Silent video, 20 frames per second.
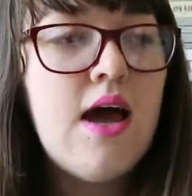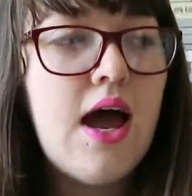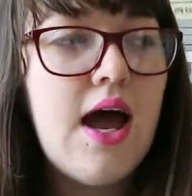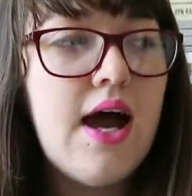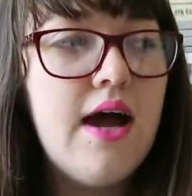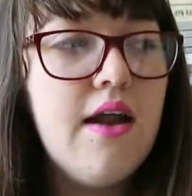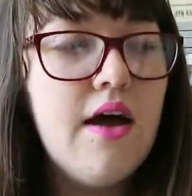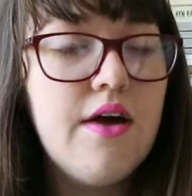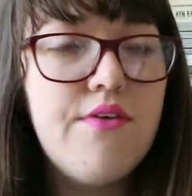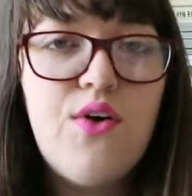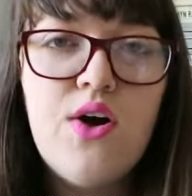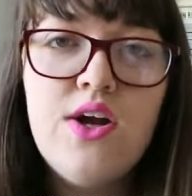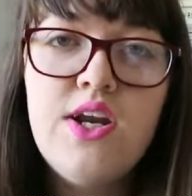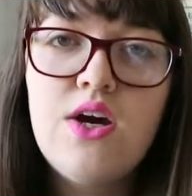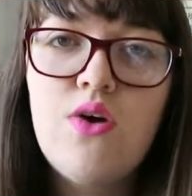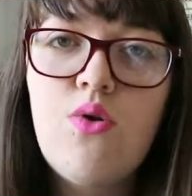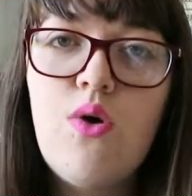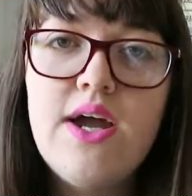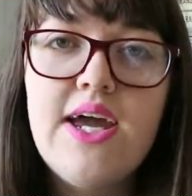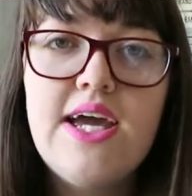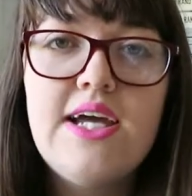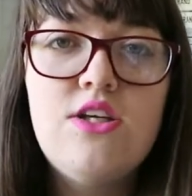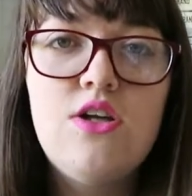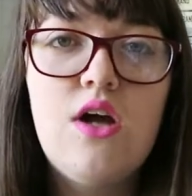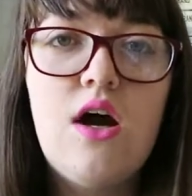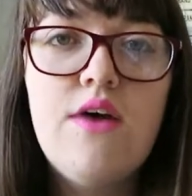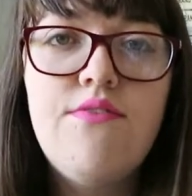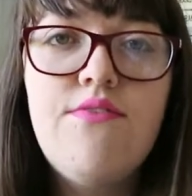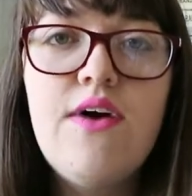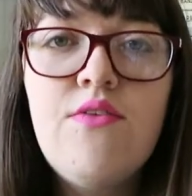and I find it
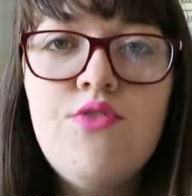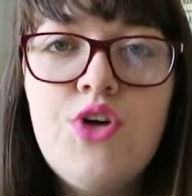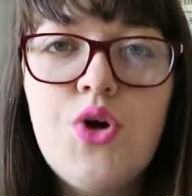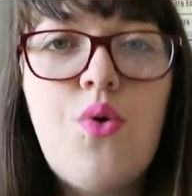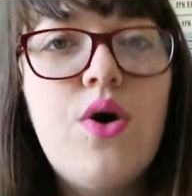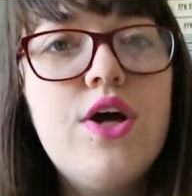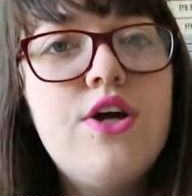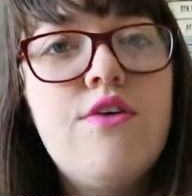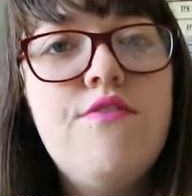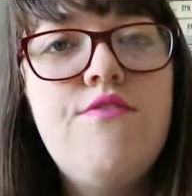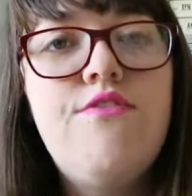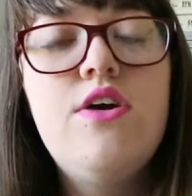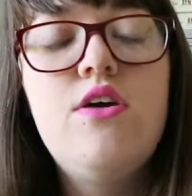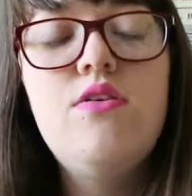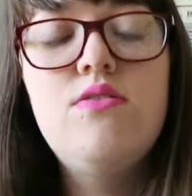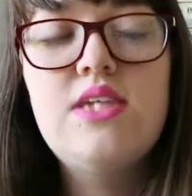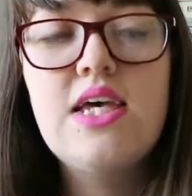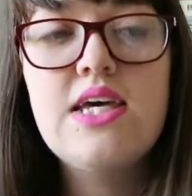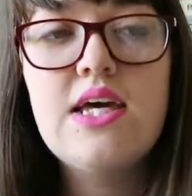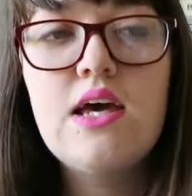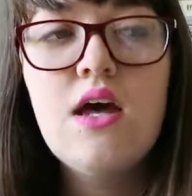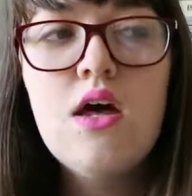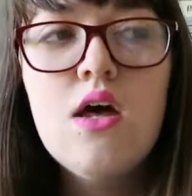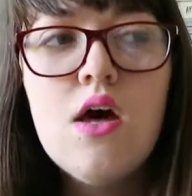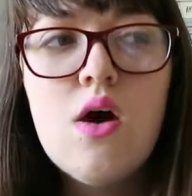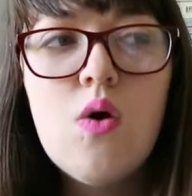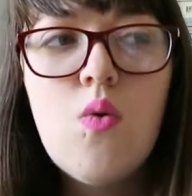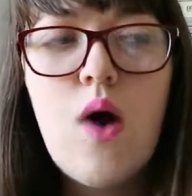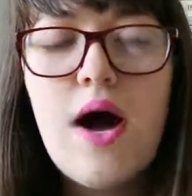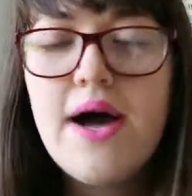quite I found it quite confusing
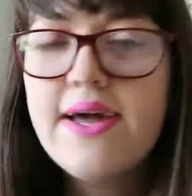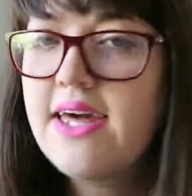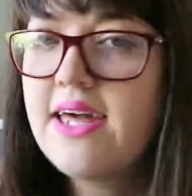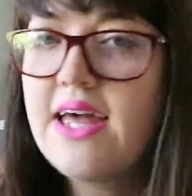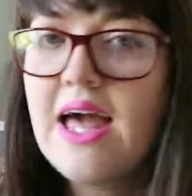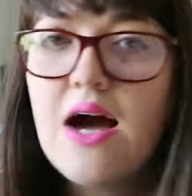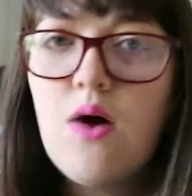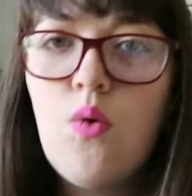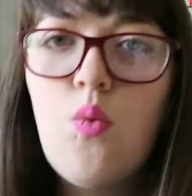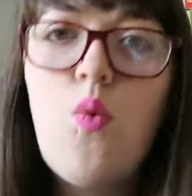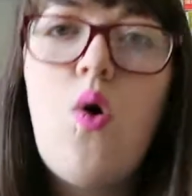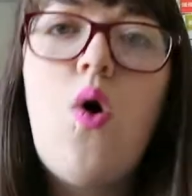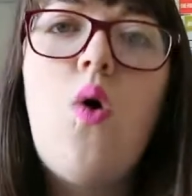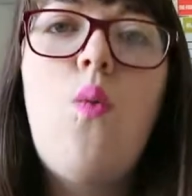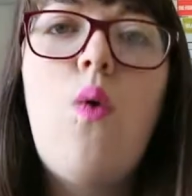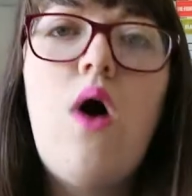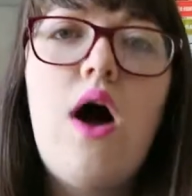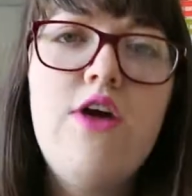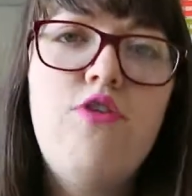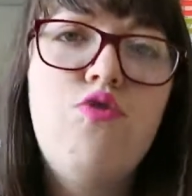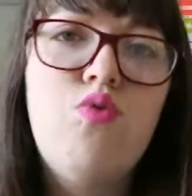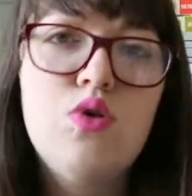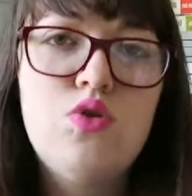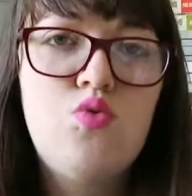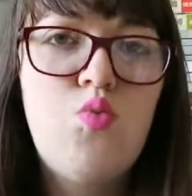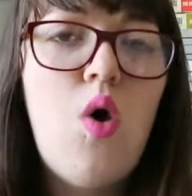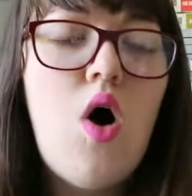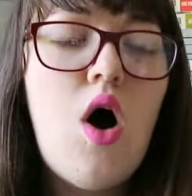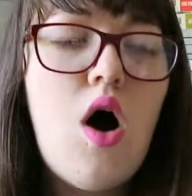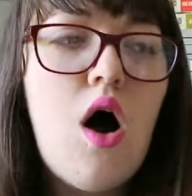working out what wife
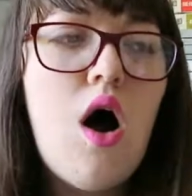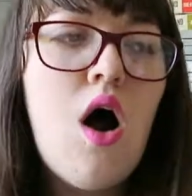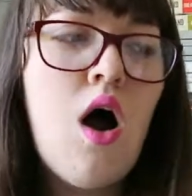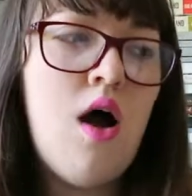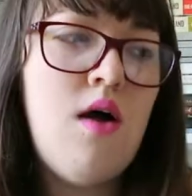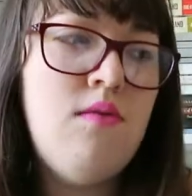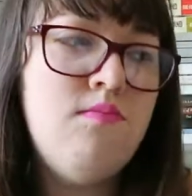was what.